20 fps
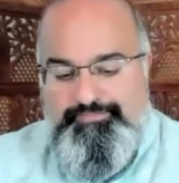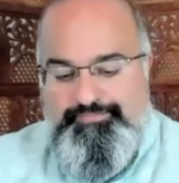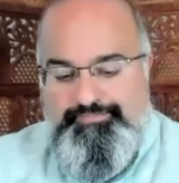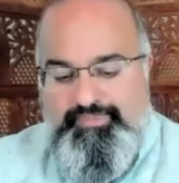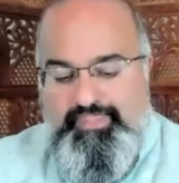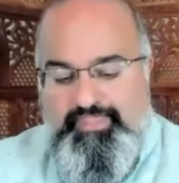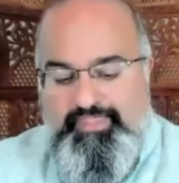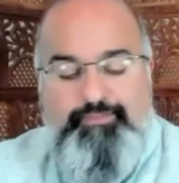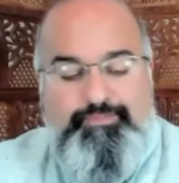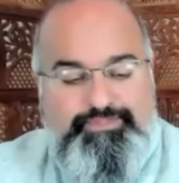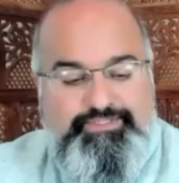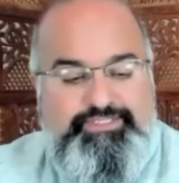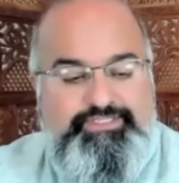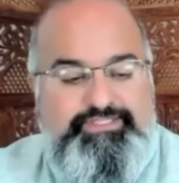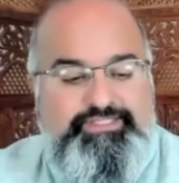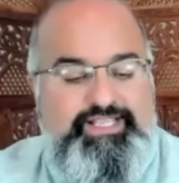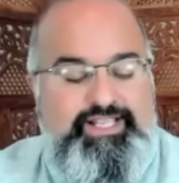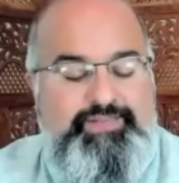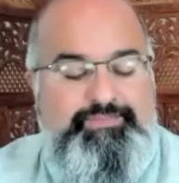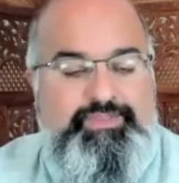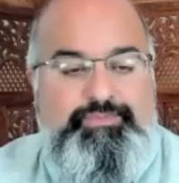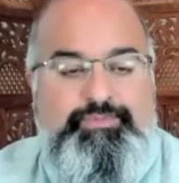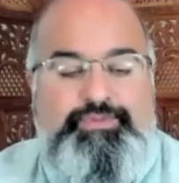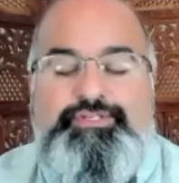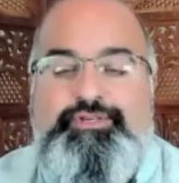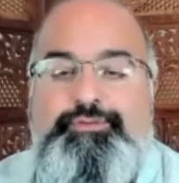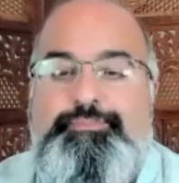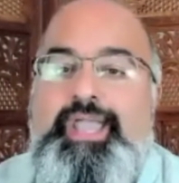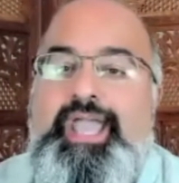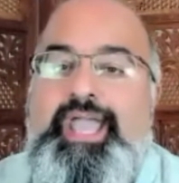I want you to tell me what
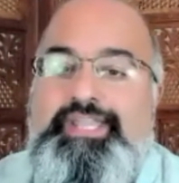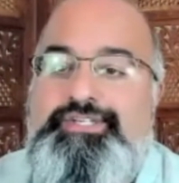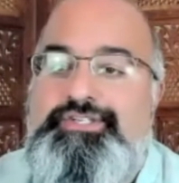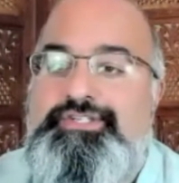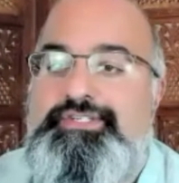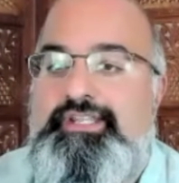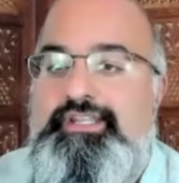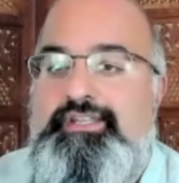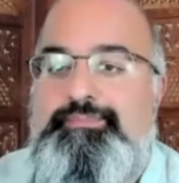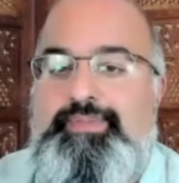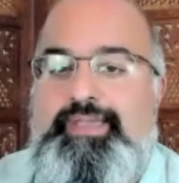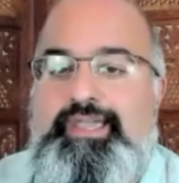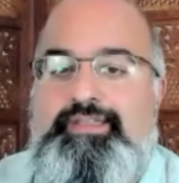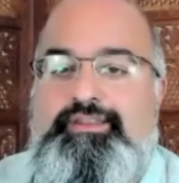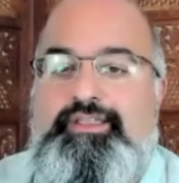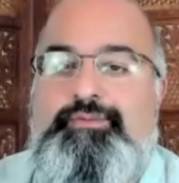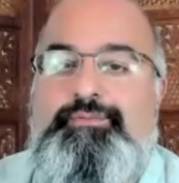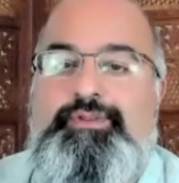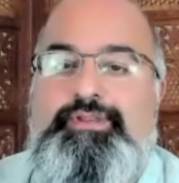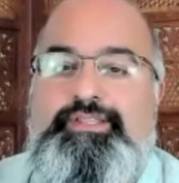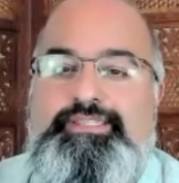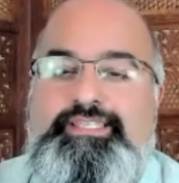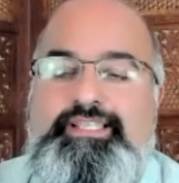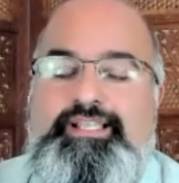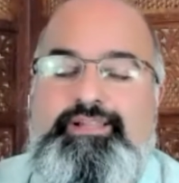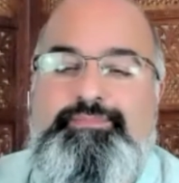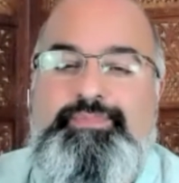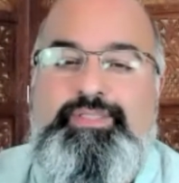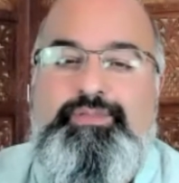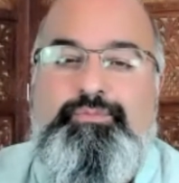you're passionate about. I want to
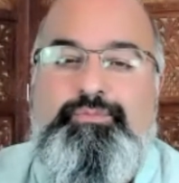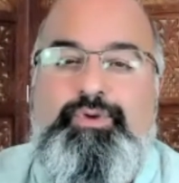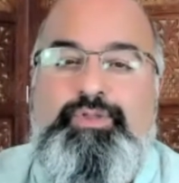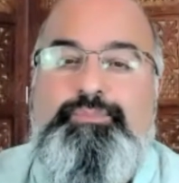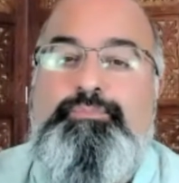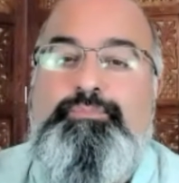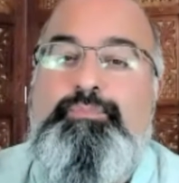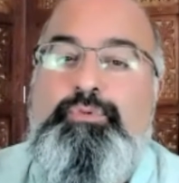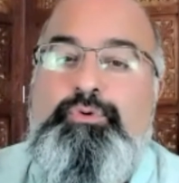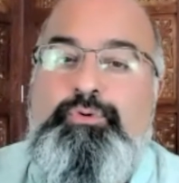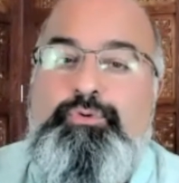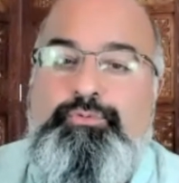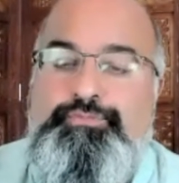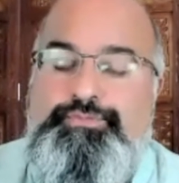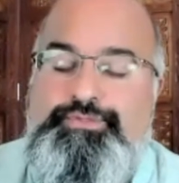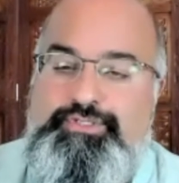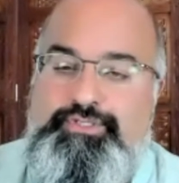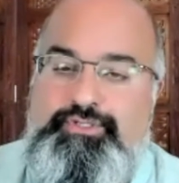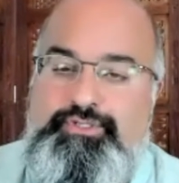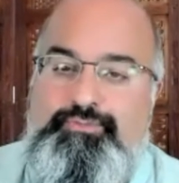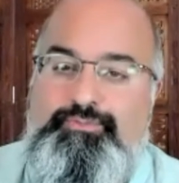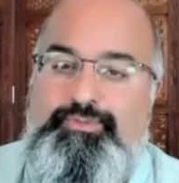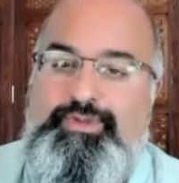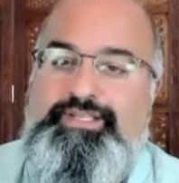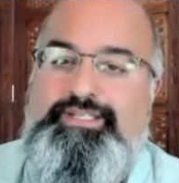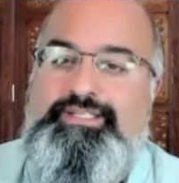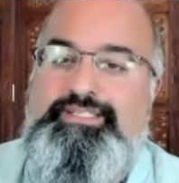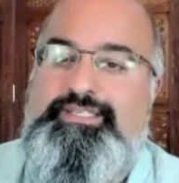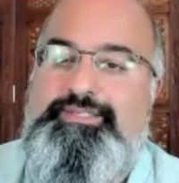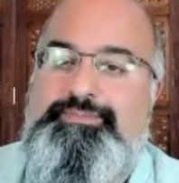tell me what moves you, what
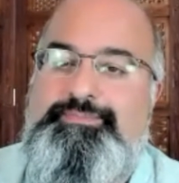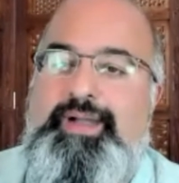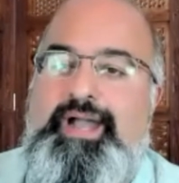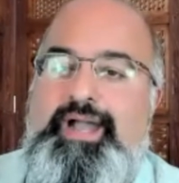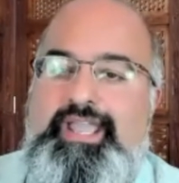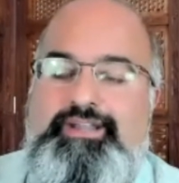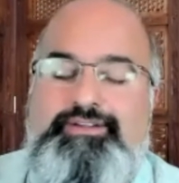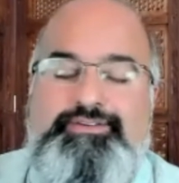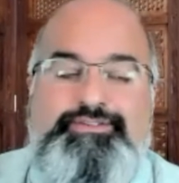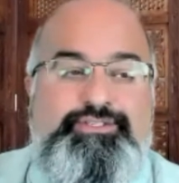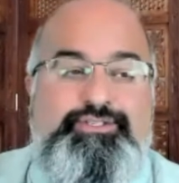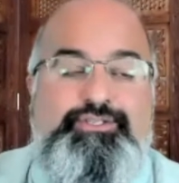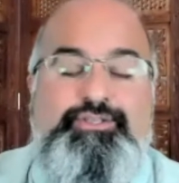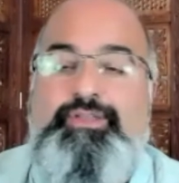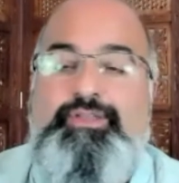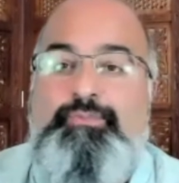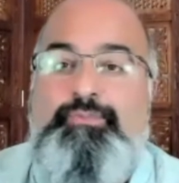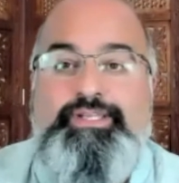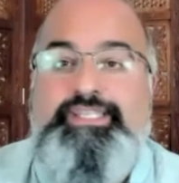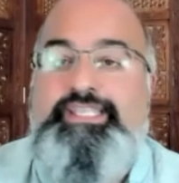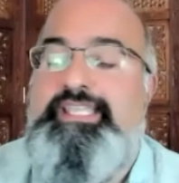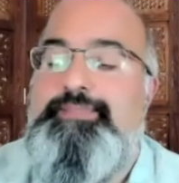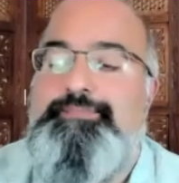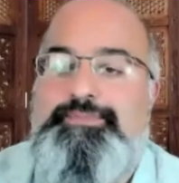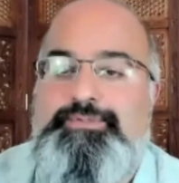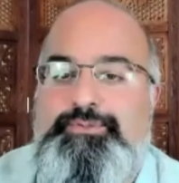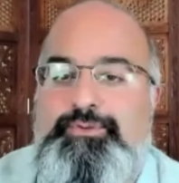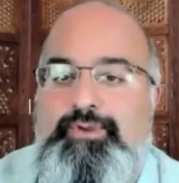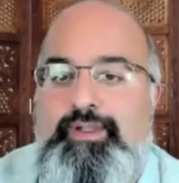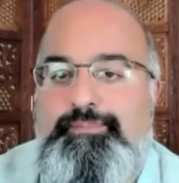inspires you, and what
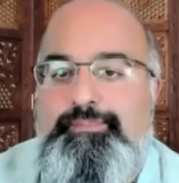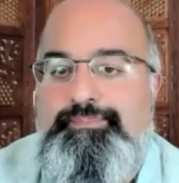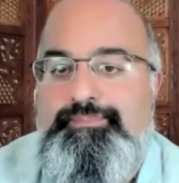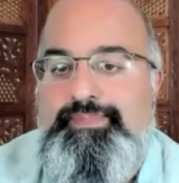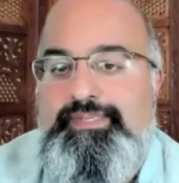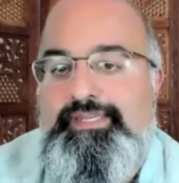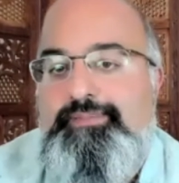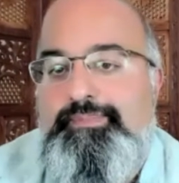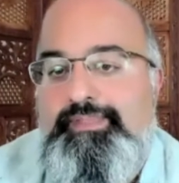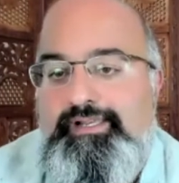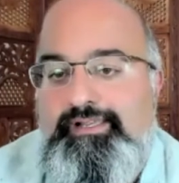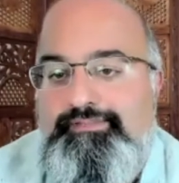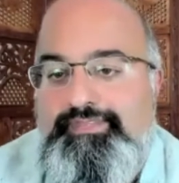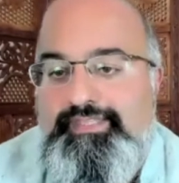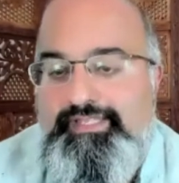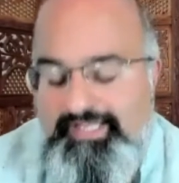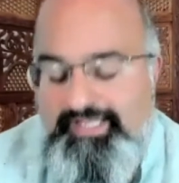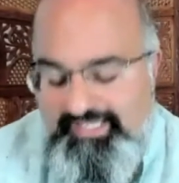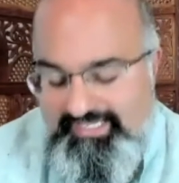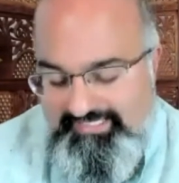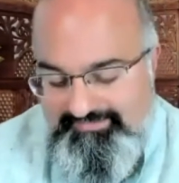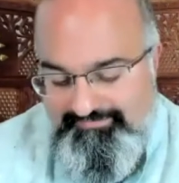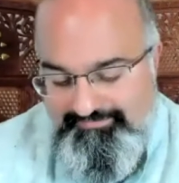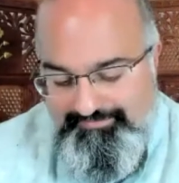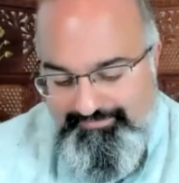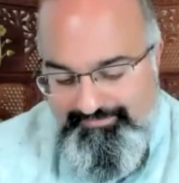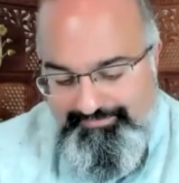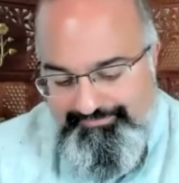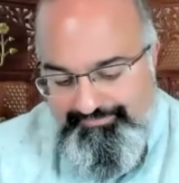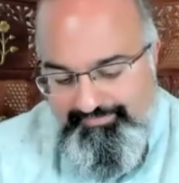keeps you up in the middle of the night.
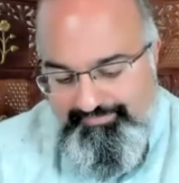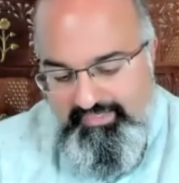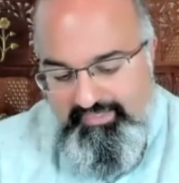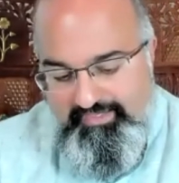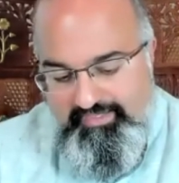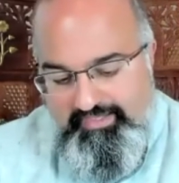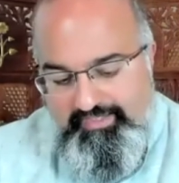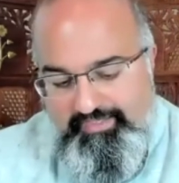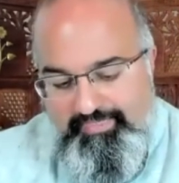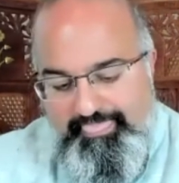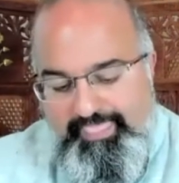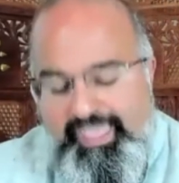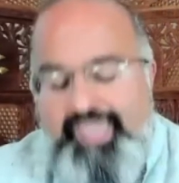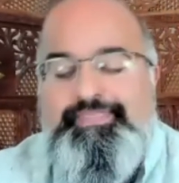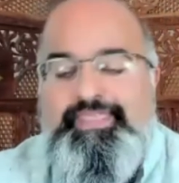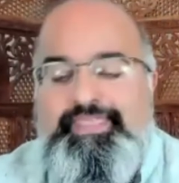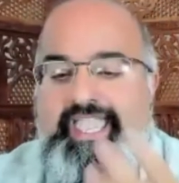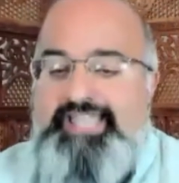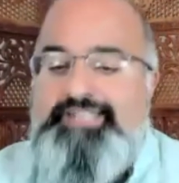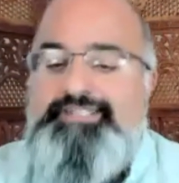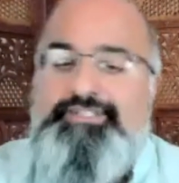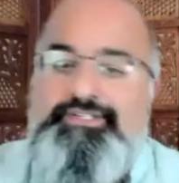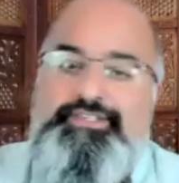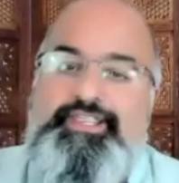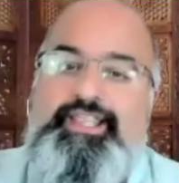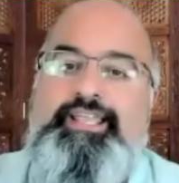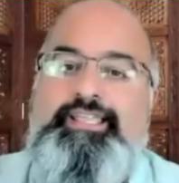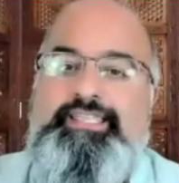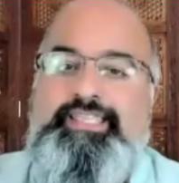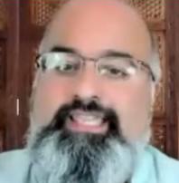And the answer
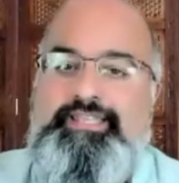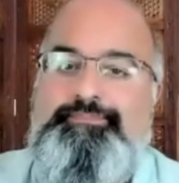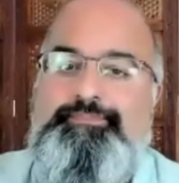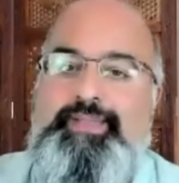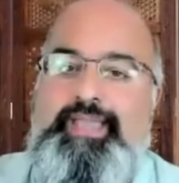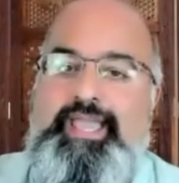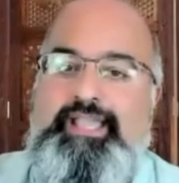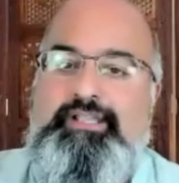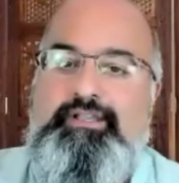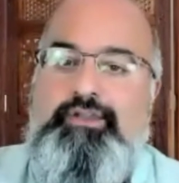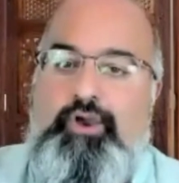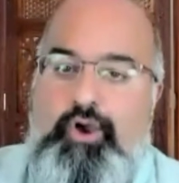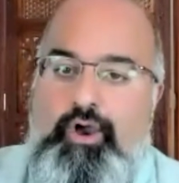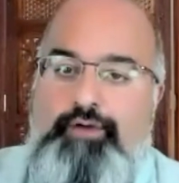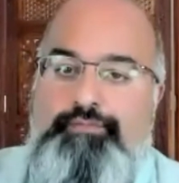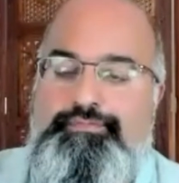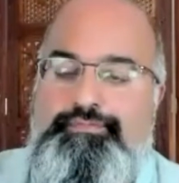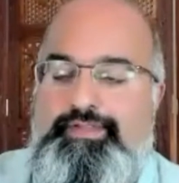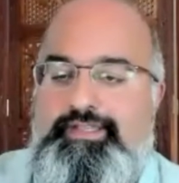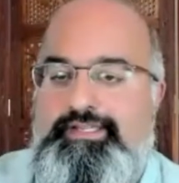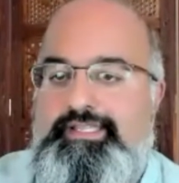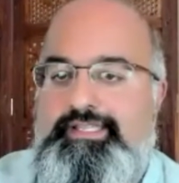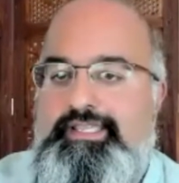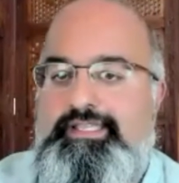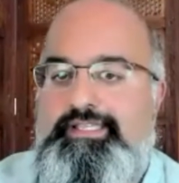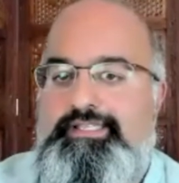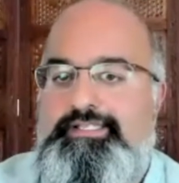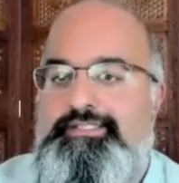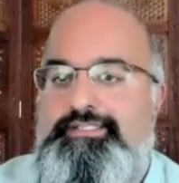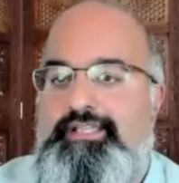that I get back often
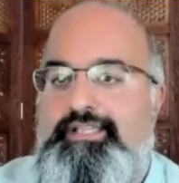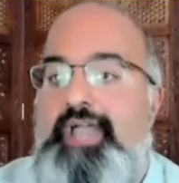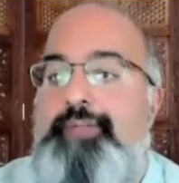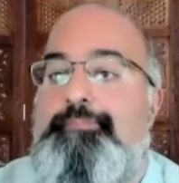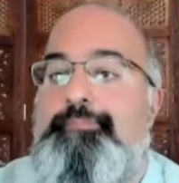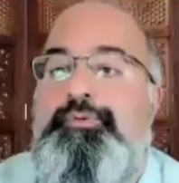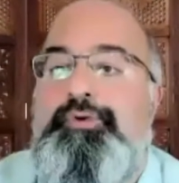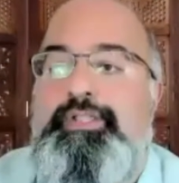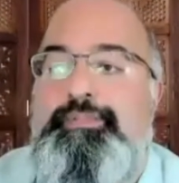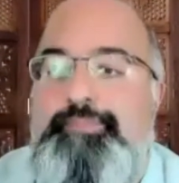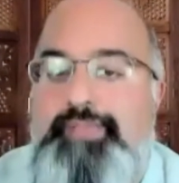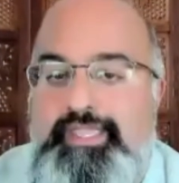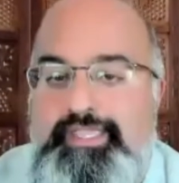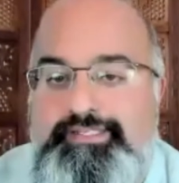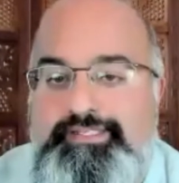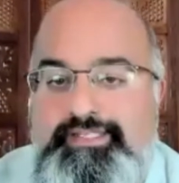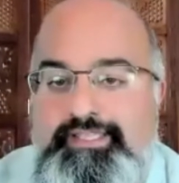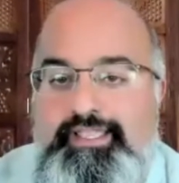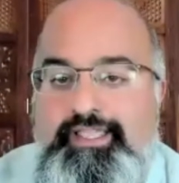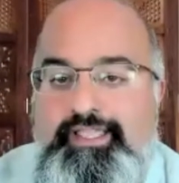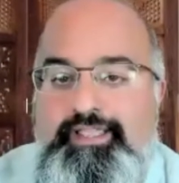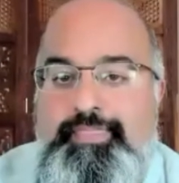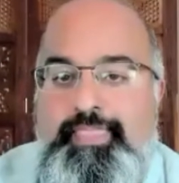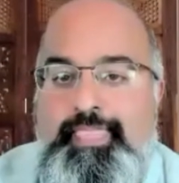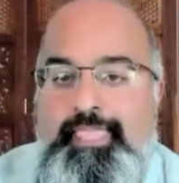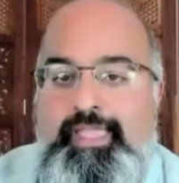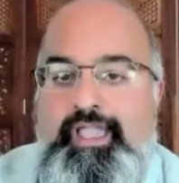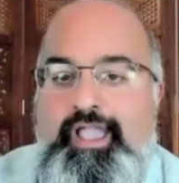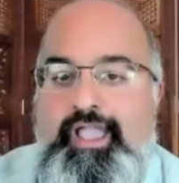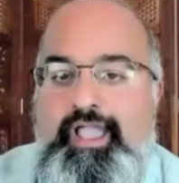is, I'm pre-med,
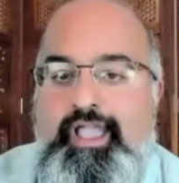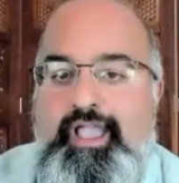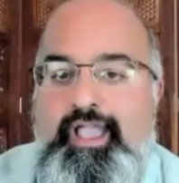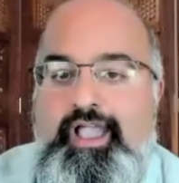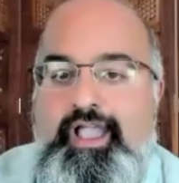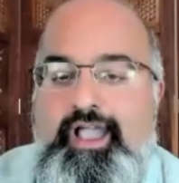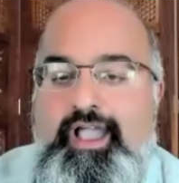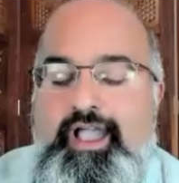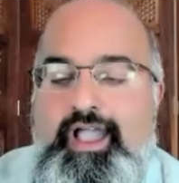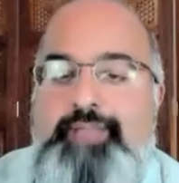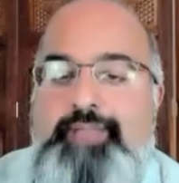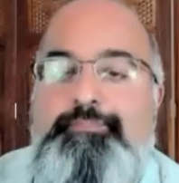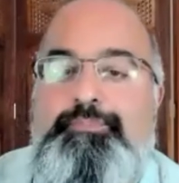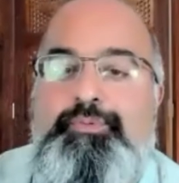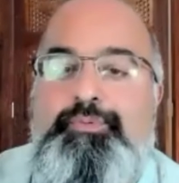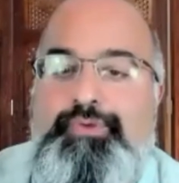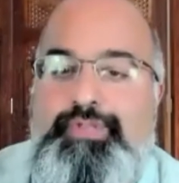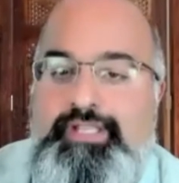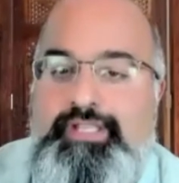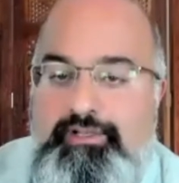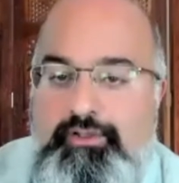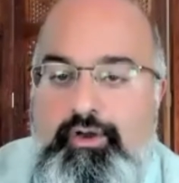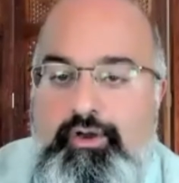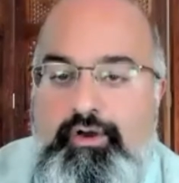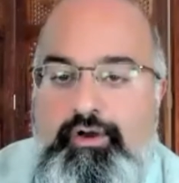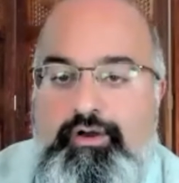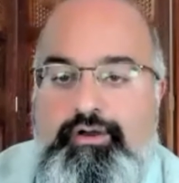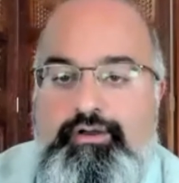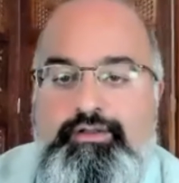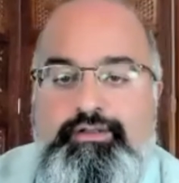I'm pre-law,